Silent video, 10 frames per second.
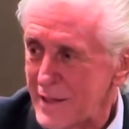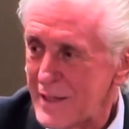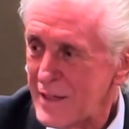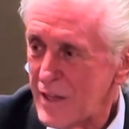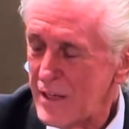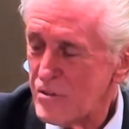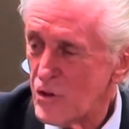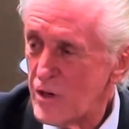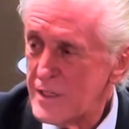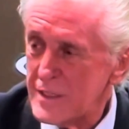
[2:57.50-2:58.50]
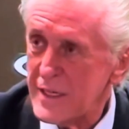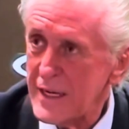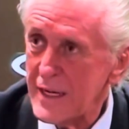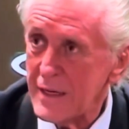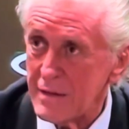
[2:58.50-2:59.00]
it's going to
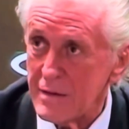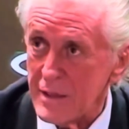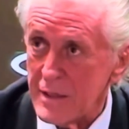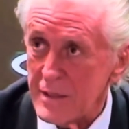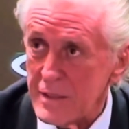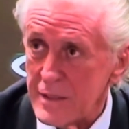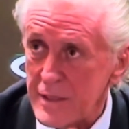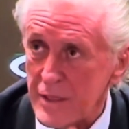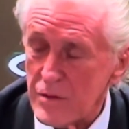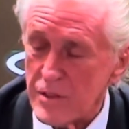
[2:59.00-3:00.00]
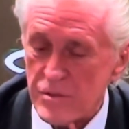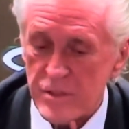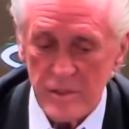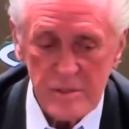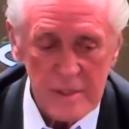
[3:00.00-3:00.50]
take, you know,
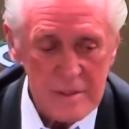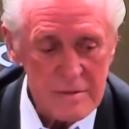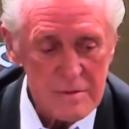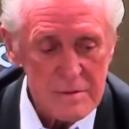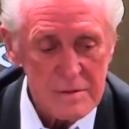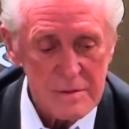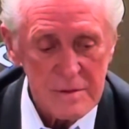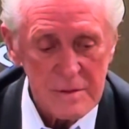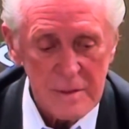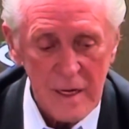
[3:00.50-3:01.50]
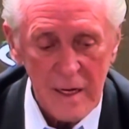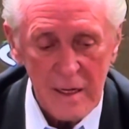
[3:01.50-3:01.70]
consistent uh,